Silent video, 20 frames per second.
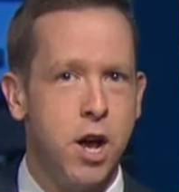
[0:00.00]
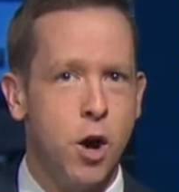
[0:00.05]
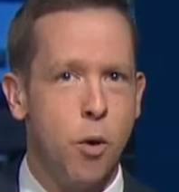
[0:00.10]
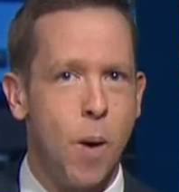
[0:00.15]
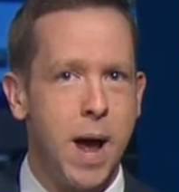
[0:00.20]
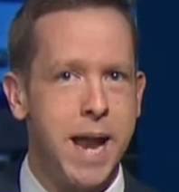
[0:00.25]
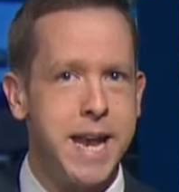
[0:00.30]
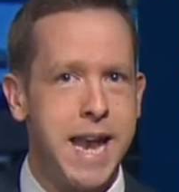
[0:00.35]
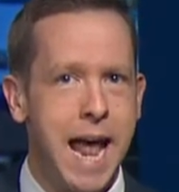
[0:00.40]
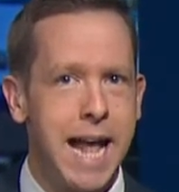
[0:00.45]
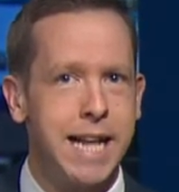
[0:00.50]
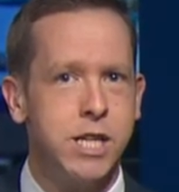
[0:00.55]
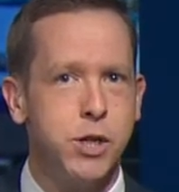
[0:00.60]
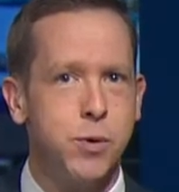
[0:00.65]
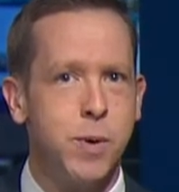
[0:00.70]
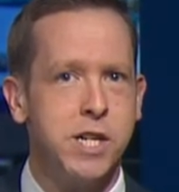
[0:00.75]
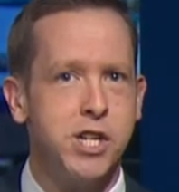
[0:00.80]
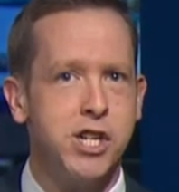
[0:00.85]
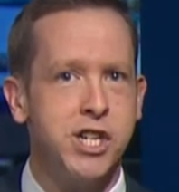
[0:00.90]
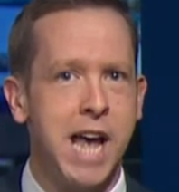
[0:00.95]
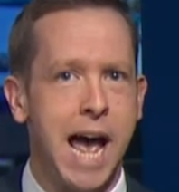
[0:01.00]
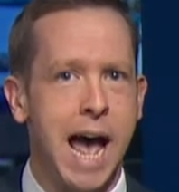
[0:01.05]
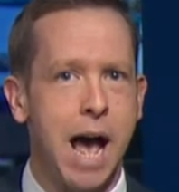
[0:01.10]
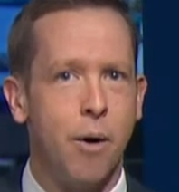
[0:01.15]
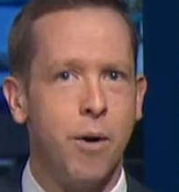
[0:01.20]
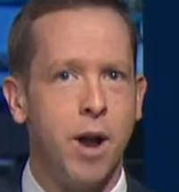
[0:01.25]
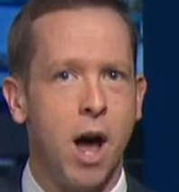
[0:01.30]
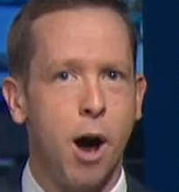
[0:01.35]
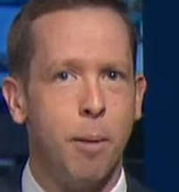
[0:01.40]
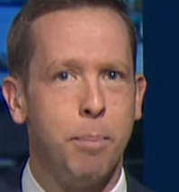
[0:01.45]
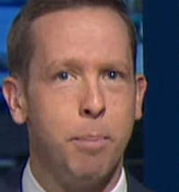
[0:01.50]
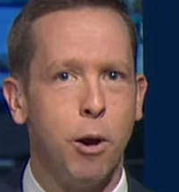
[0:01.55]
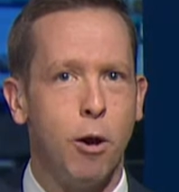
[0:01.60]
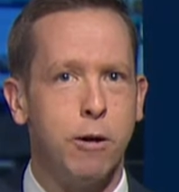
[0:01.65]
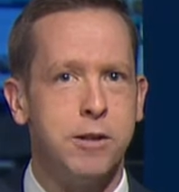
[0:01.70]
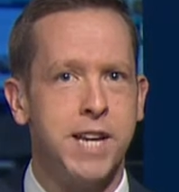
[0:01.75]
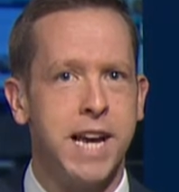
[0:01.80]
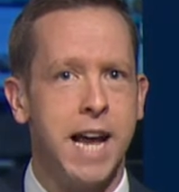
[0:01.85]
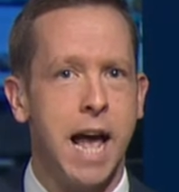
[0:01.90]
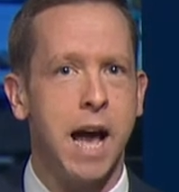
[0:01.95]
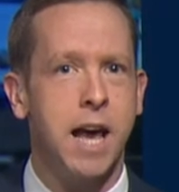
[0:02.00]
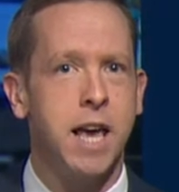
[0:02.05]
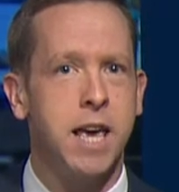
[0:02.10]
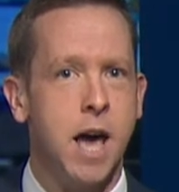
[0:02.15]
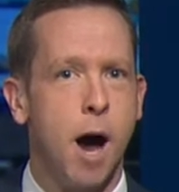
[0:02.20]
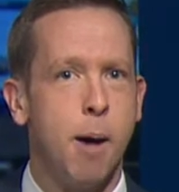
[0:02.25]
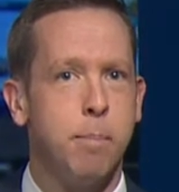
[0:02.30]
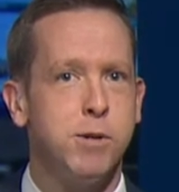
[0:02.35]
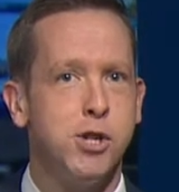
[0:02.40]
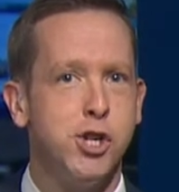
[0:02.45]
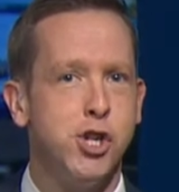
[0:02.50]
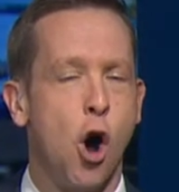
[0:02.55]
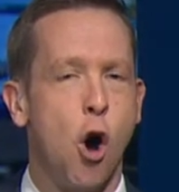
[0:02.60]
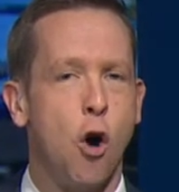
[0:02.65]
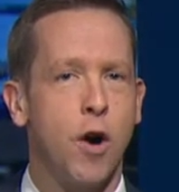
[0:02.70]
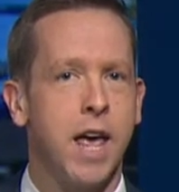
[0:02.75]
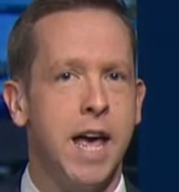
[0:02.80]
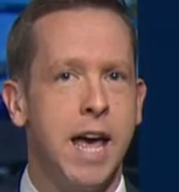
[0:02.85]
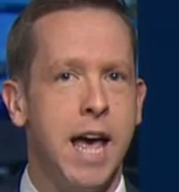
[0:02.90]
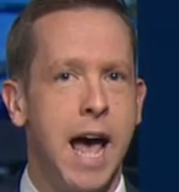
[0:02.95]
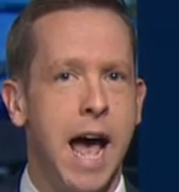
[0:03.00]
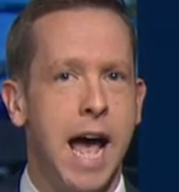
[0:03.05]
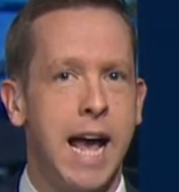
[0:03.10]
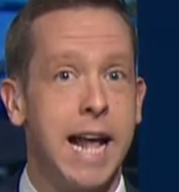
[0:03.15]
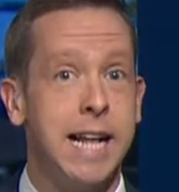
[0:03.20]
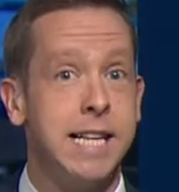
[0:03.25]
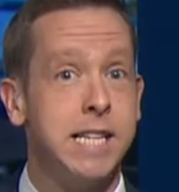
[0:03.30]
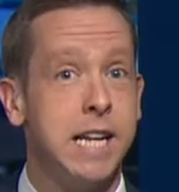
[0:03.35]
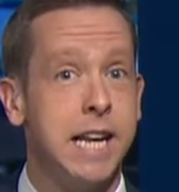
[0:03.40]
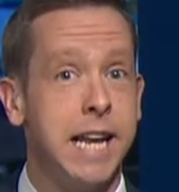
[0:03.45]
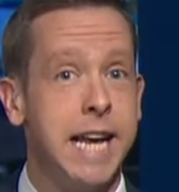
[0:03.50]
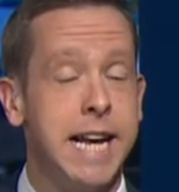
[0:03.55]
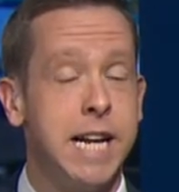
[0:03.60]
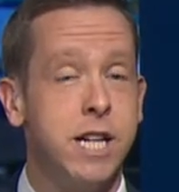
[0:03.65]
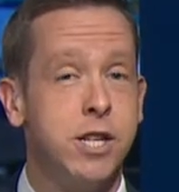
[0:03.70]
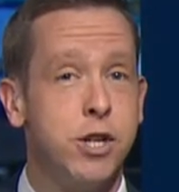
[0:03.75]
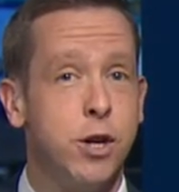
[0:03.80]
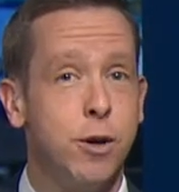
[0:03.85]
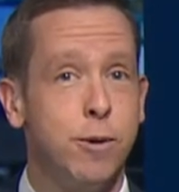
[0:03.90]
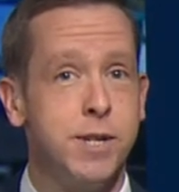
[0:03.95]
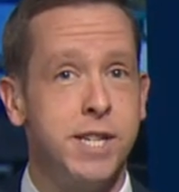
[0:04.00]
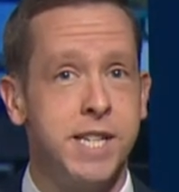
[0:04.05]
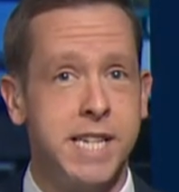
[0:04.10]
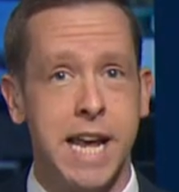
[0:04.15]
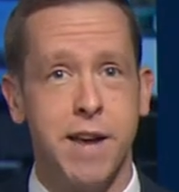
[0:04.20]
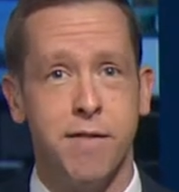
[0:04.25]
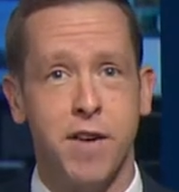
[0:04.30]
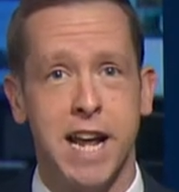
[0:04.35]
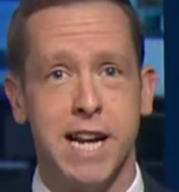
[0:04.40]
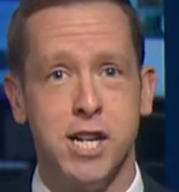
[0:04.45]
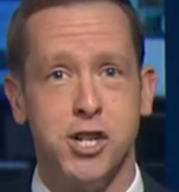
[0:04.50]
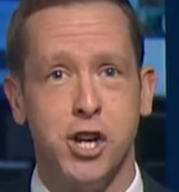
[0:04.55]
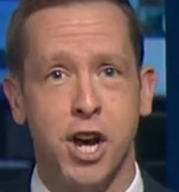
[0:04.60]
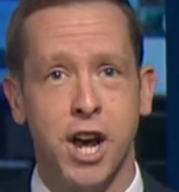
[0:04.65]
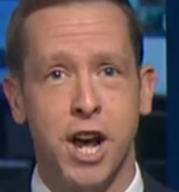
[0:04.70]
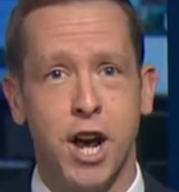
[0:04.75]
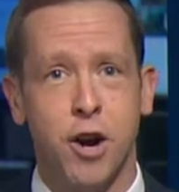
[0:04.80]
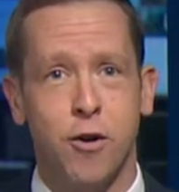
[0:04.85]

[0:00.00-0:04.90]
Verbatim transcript: where Nantwich Town are plotting a cup shock against League Two Stevenage.